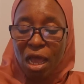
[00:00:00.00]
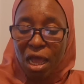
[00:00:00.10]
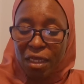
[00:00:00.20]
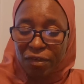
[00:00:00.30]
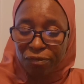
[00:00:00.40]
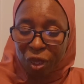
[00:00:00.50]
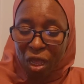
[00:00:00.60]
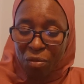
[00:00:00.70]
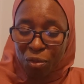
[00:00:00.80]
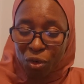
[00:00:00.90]
is
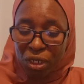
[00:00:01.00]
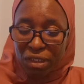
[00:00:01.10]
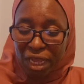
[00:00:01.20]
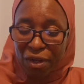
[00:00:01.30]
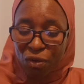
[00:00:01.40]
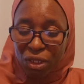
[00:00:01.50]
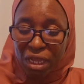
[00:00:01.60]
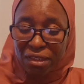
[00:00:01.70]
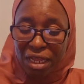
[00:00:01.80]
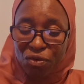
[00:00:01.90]
police
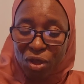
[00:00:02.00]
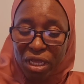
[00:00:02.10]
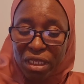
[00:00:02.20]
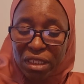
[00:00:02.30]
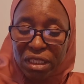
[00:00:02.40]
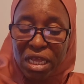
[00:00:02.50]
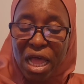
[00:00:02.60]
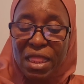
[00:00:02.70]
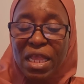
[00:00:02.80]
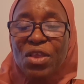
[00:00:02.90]
headquarters, Ado Ekiti,
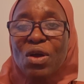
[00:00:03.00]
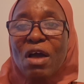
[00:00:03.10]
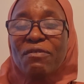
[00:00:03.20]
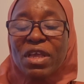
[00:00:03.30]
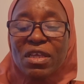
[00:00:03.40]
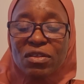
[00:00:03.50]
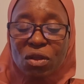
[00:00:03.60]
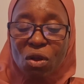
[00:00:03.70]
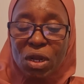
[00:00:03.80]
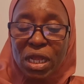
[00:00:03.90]
and then you have King's
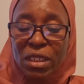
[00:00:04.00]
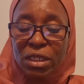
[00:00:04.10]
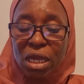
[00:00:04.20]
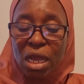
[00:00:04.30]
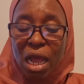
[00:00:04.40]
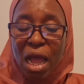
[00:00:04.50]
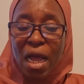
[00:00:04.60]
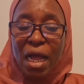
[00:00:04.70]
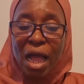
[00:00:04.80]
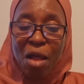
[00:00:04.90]
College
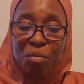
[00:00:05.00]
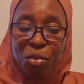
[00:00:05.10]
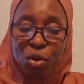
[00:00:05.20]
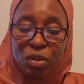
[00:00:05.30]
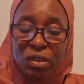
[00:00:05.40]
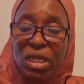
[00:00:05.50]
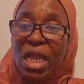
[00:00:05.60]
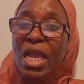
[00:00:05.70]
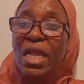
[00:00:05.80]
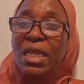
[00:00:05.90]
campus
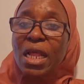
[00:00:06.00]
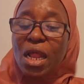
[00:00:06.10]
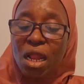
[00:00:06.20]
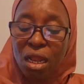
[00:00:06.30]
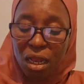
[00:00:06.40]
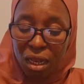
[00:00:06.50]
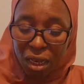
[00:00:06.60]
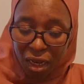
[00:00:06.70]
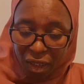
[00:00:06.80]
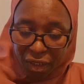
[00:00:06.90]
in
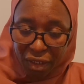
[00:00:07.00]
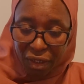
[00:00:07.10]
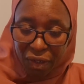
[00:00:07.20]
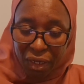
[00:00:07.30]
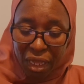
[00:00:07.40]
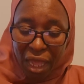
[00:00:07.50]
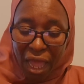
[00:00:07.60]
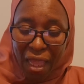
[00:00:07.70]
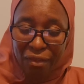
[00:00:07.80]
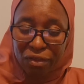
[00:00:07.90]
London.
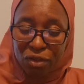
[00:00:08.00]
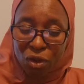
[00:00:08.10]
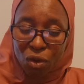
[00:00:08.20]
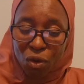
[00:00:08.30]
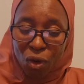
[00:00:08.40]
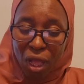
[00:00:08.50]
And so